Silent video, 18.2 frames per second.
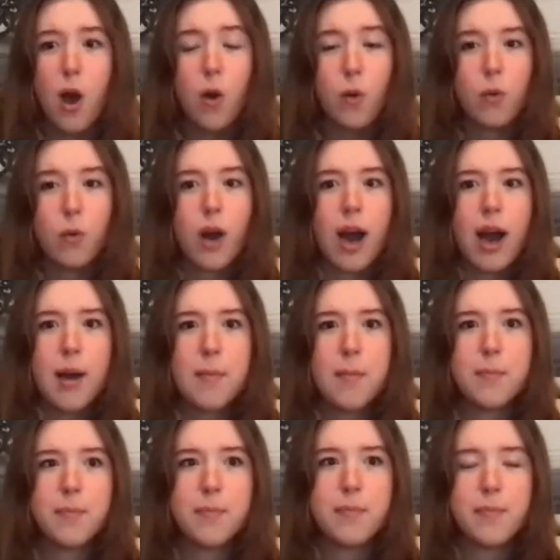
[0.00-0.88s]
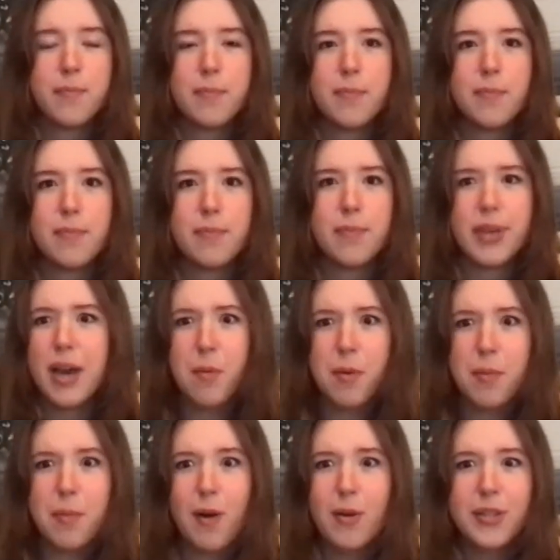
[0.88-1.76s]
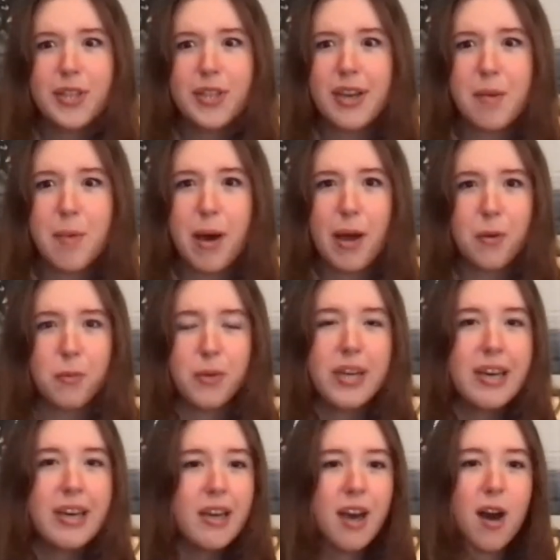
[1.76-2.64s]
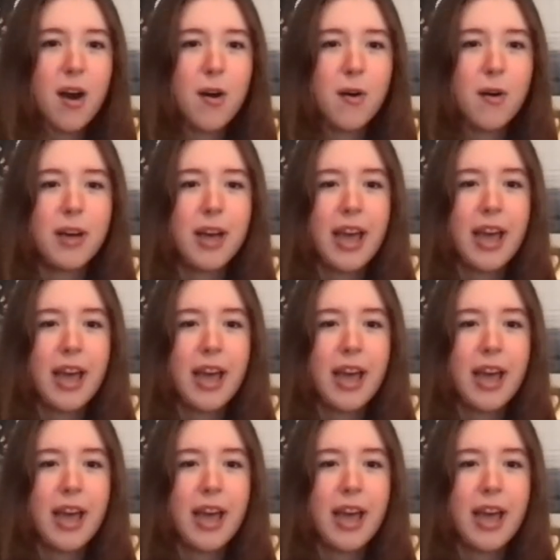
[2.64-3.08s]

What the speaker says: Yeah. Yeah, we posted it about a week ago,